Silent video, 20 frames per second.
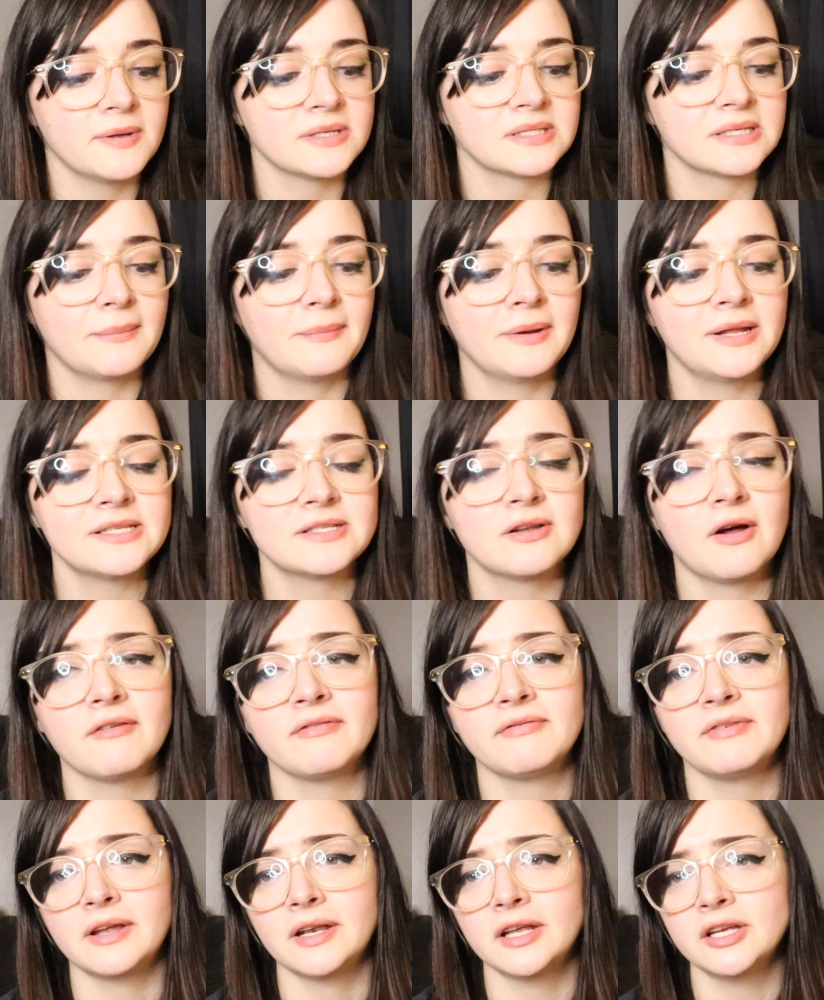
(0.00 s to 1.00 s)
but somebody's
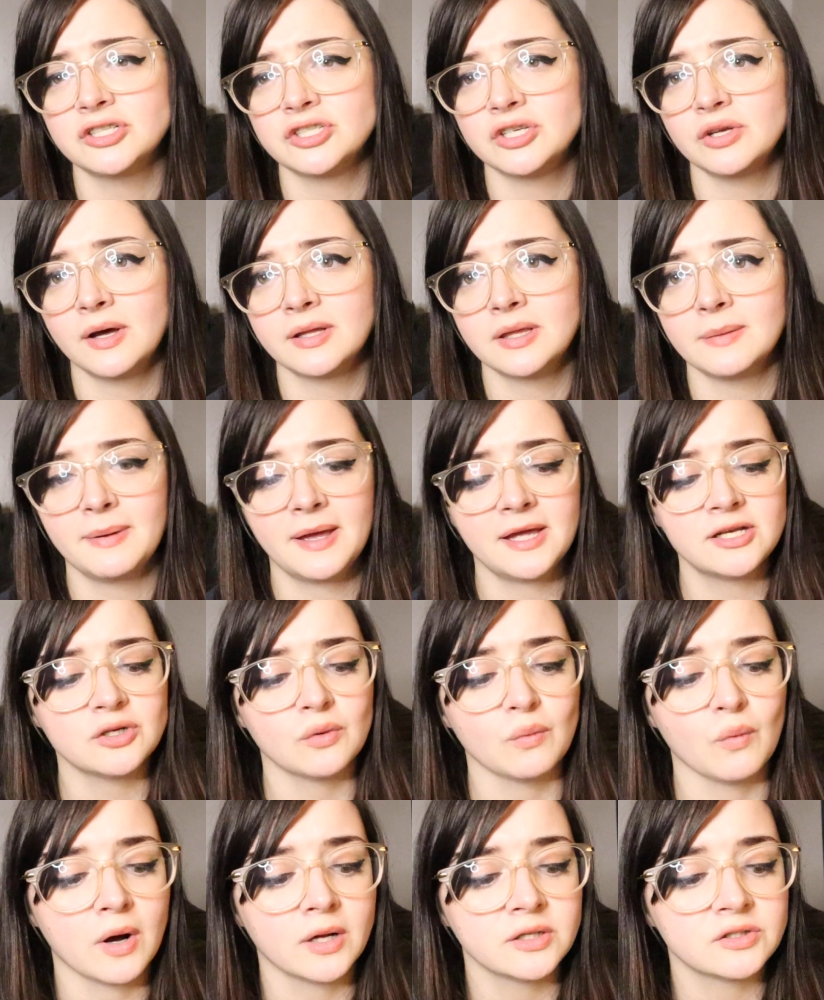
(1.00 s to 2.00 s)
not finished. You got the Page
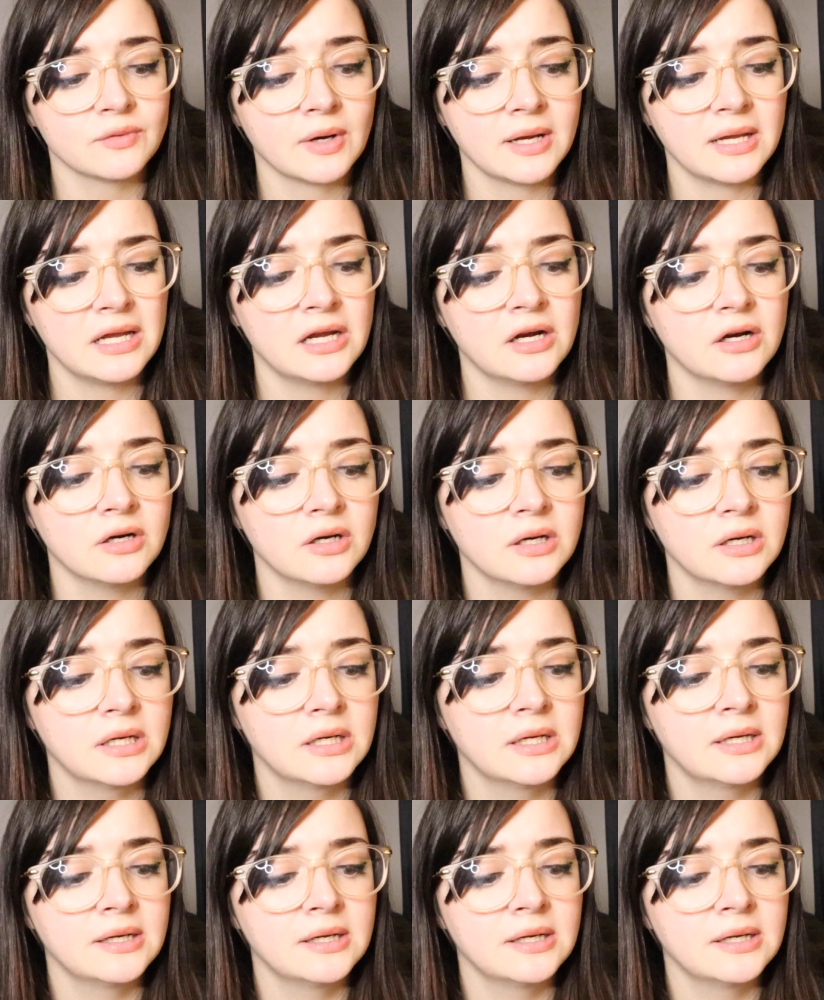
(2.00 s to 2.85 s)
of Wands right here.